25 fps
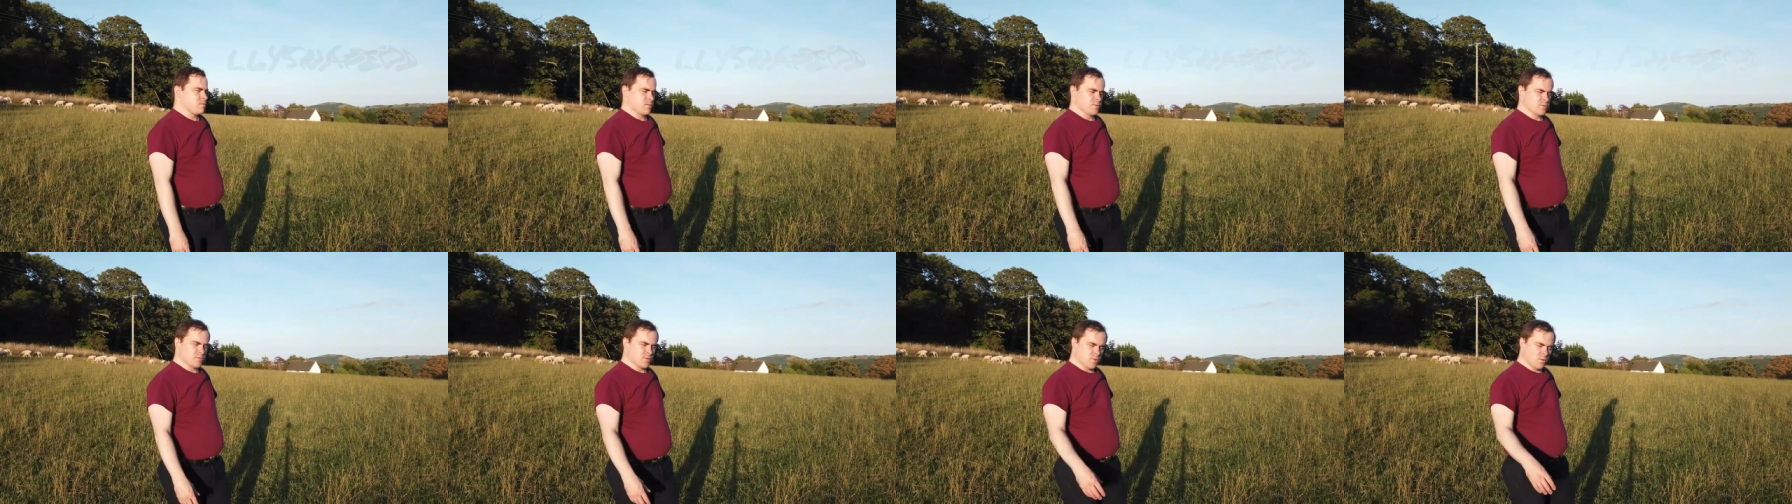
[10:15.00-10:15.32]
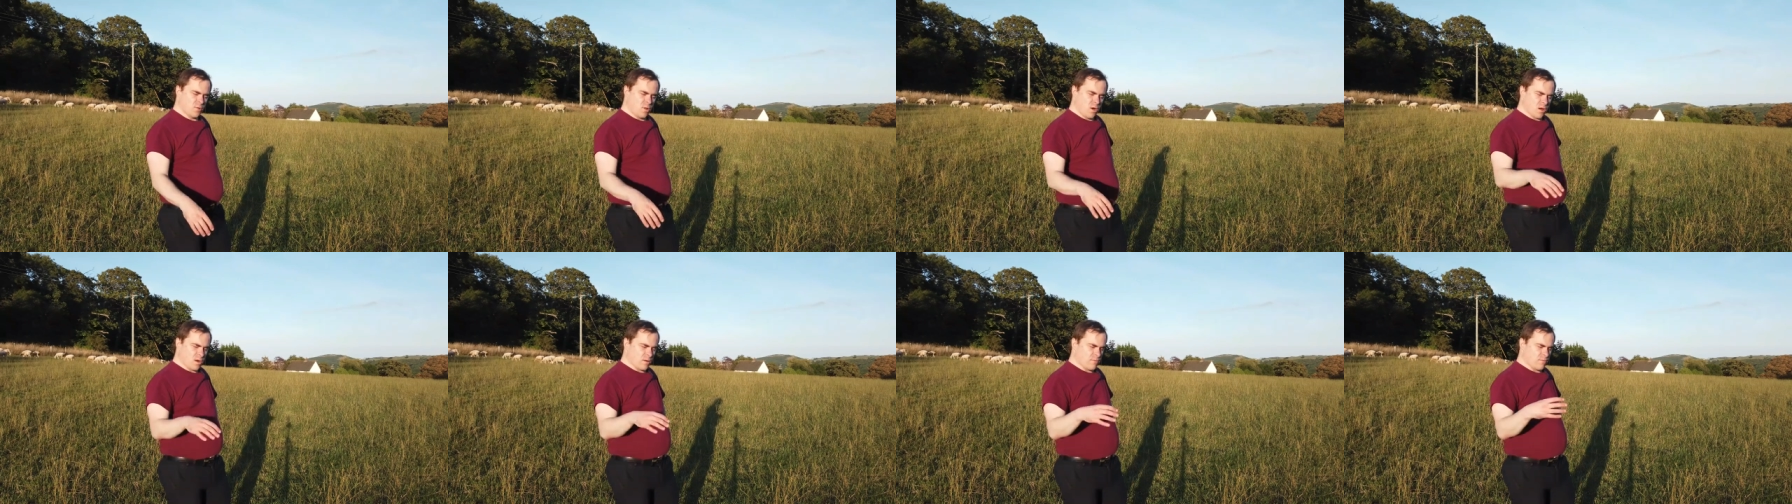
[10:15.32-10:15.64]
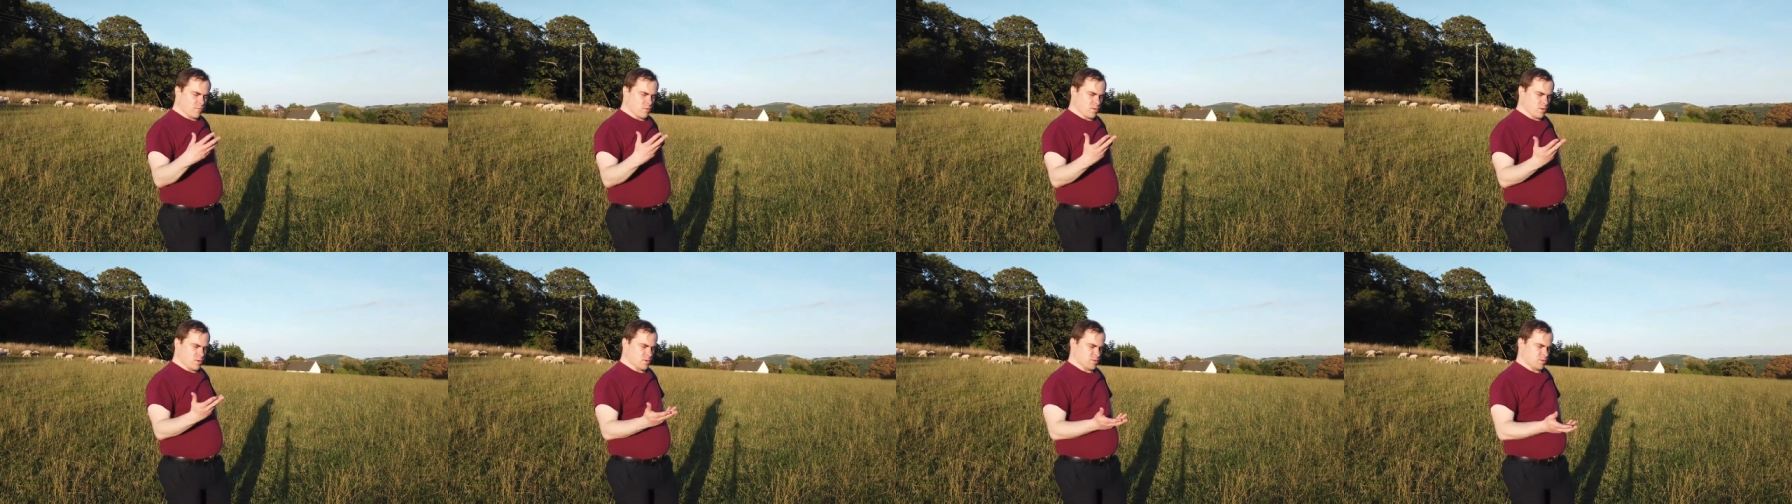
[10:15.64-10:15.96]
There's a lot
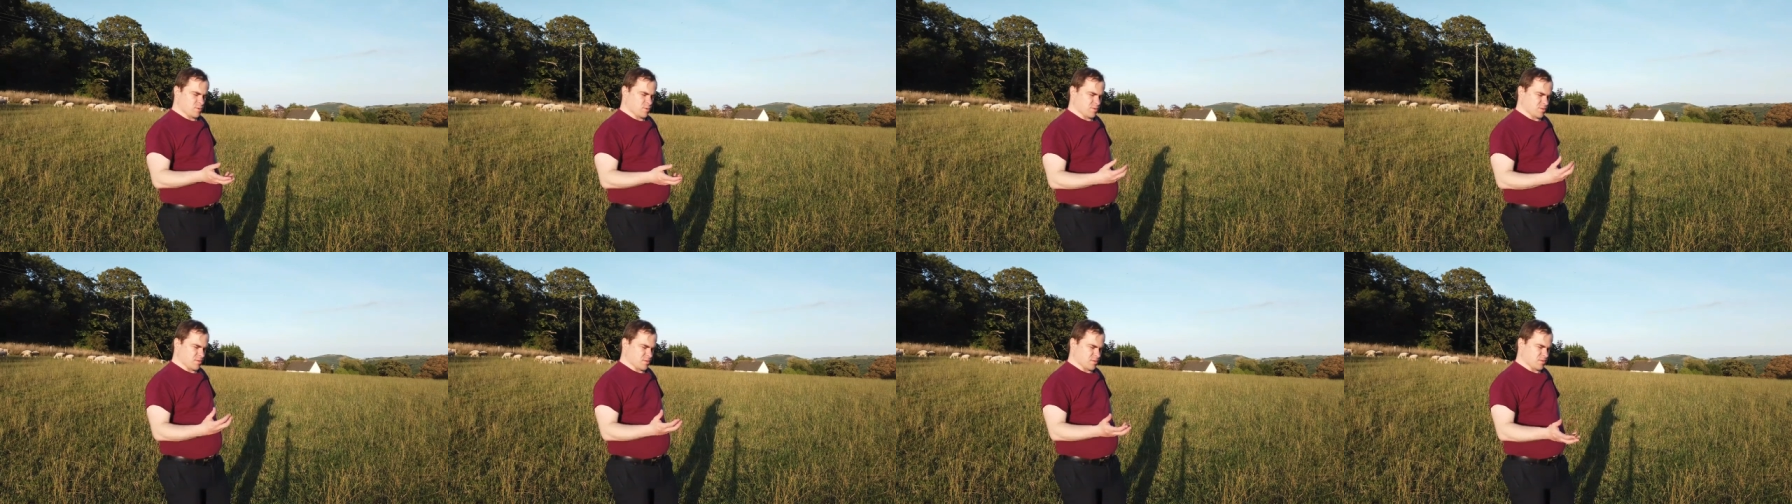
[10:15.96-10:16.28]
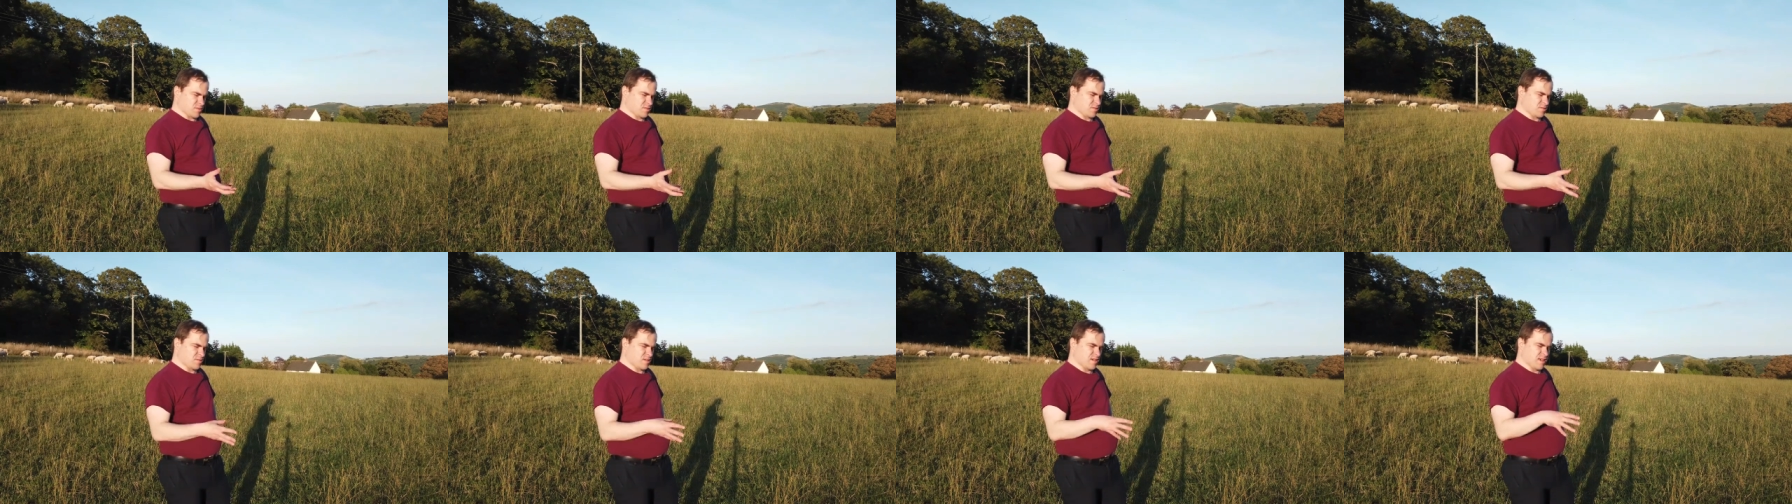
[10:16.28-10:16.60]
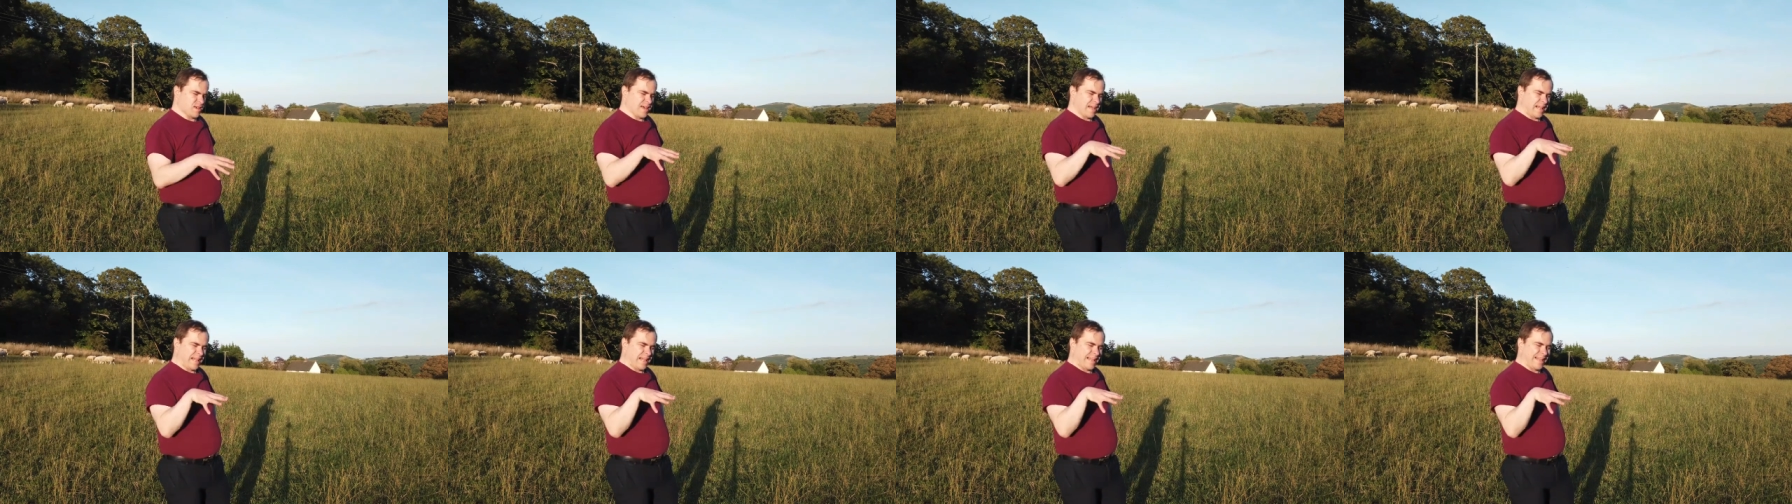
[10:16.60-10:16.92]
of words with this
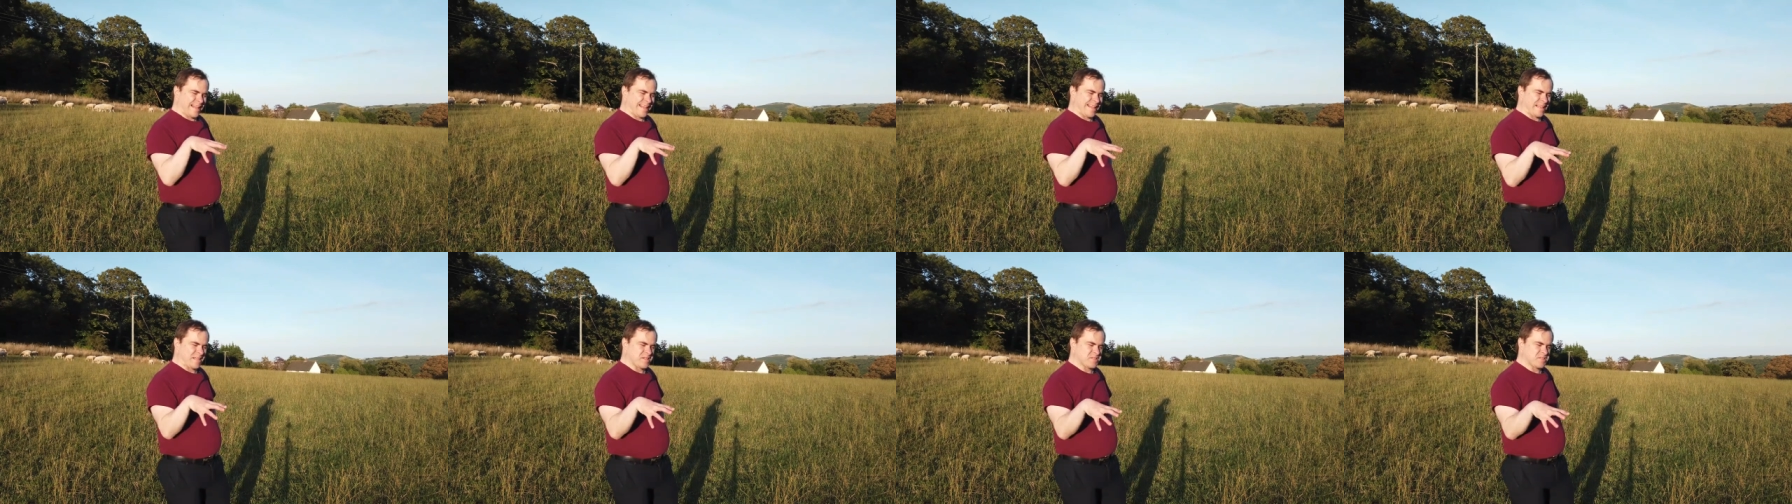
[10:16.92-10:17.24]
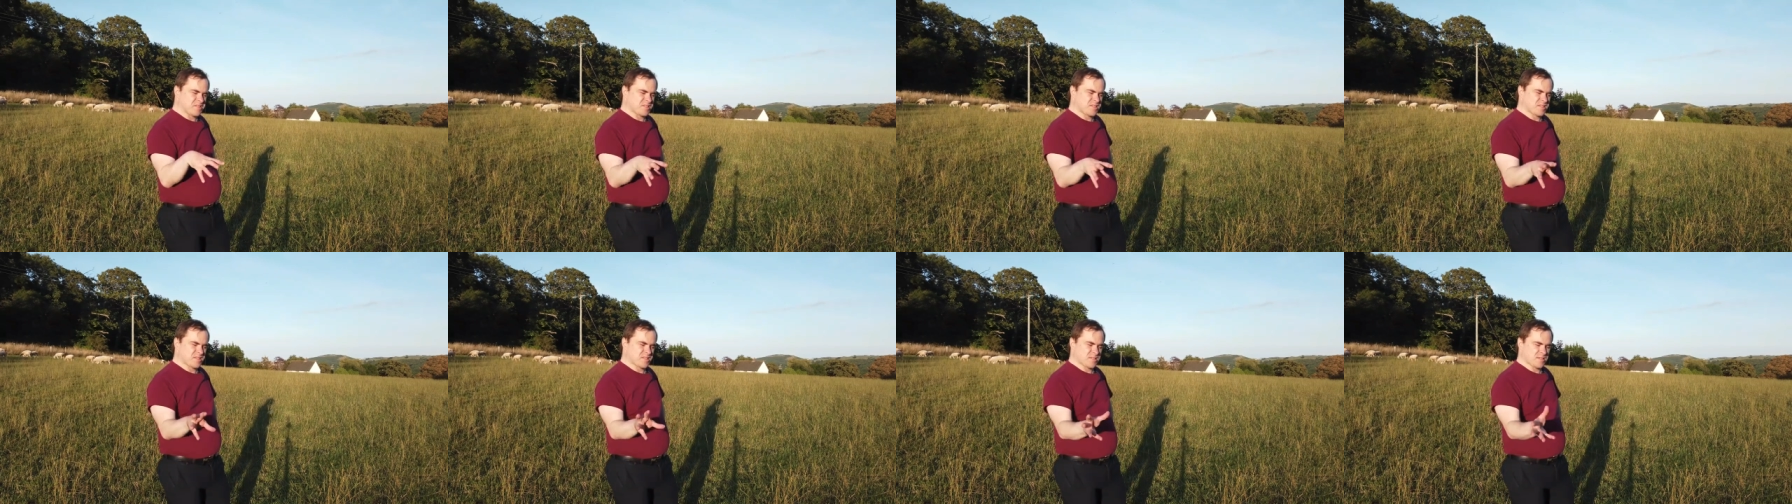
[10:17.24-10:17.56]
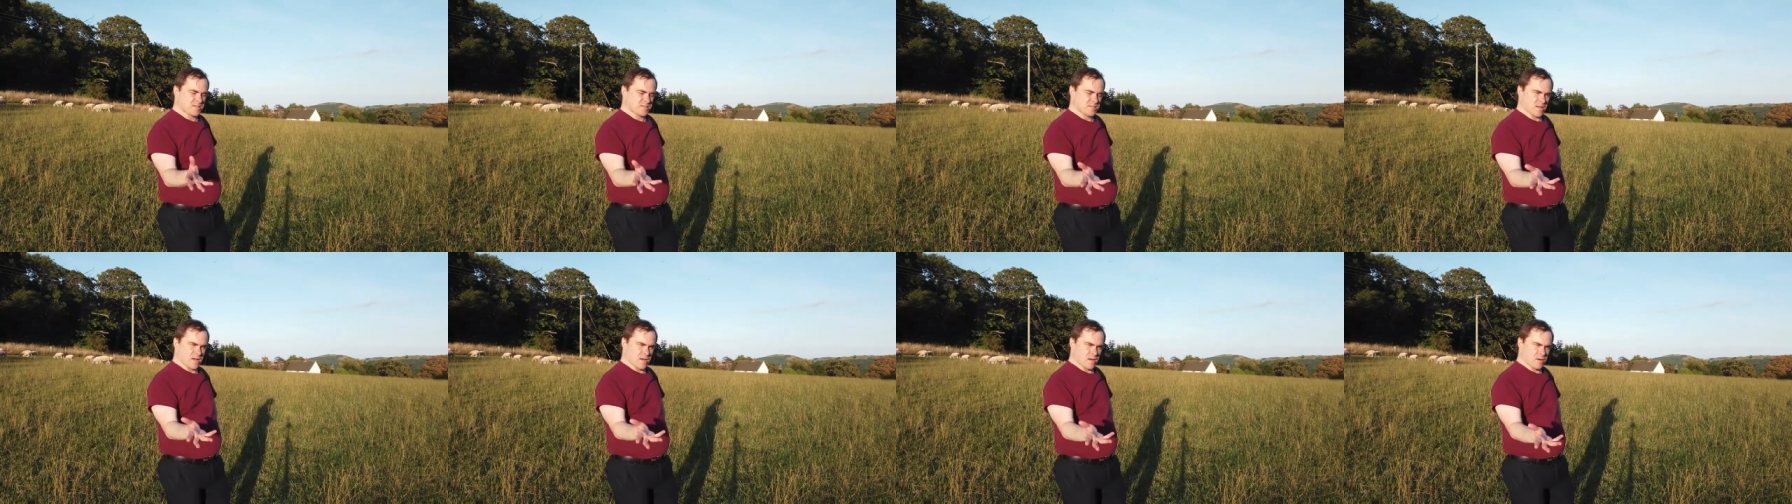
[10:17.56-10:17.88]
llysg
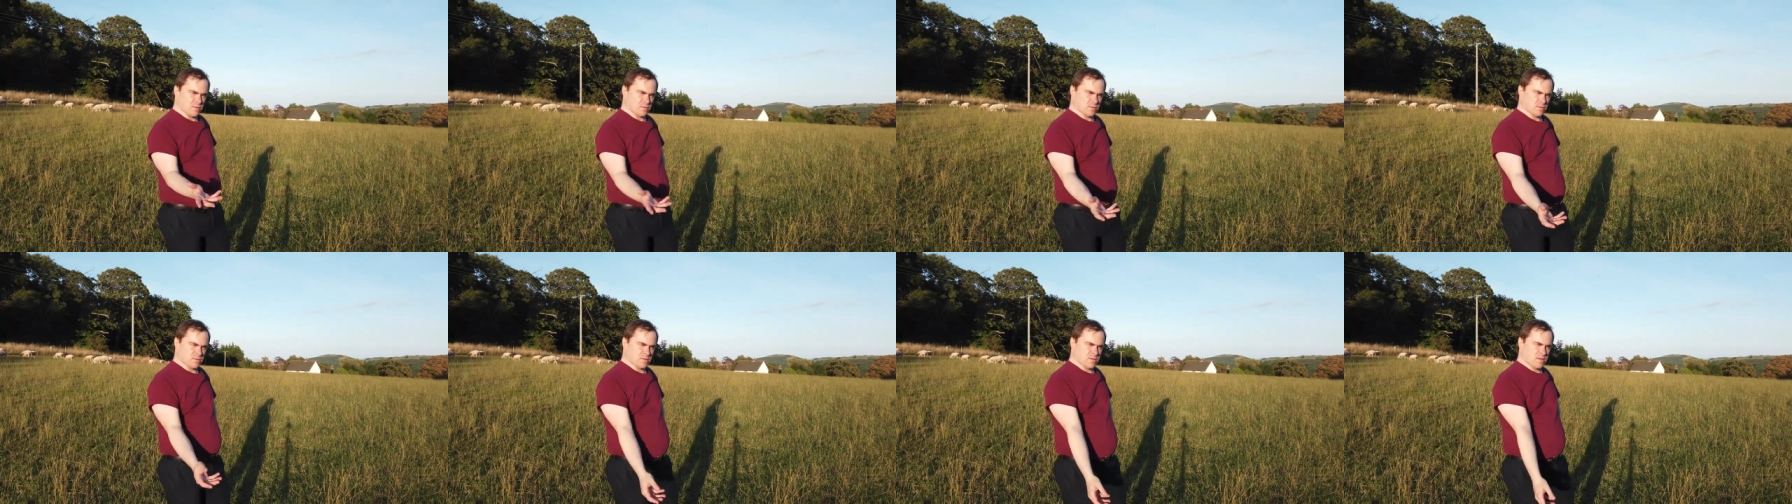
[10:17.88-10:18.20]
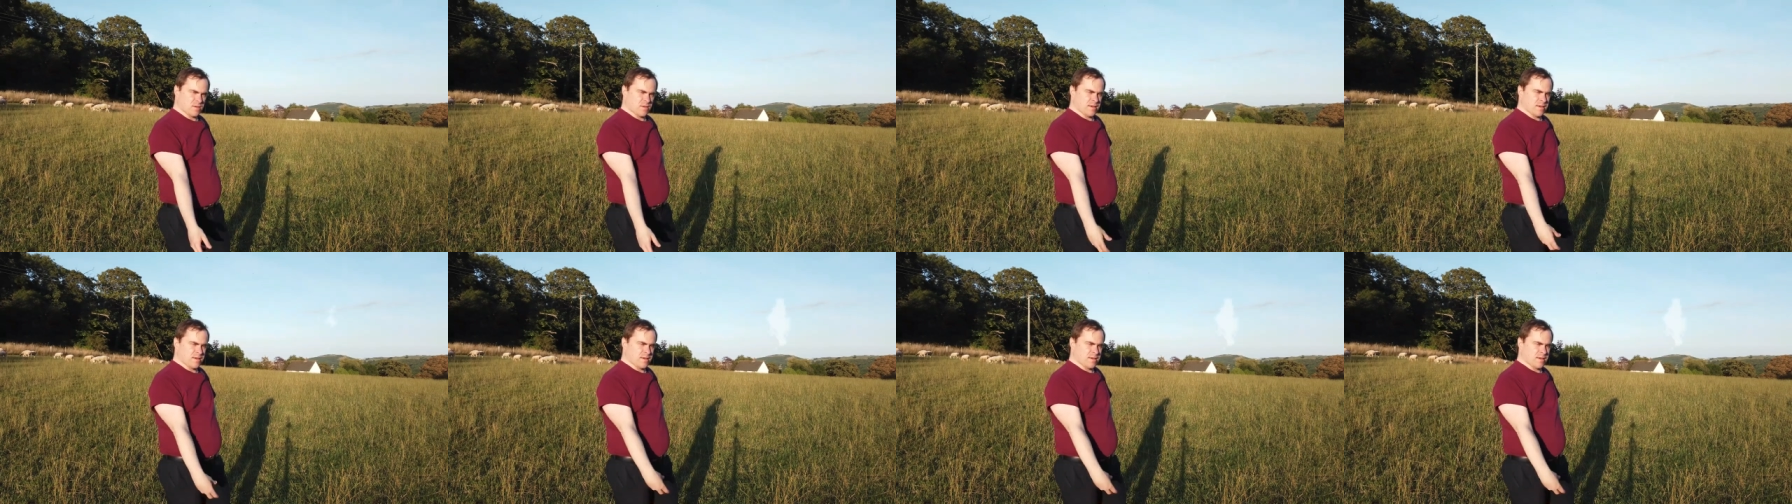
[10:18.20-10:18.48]
sound.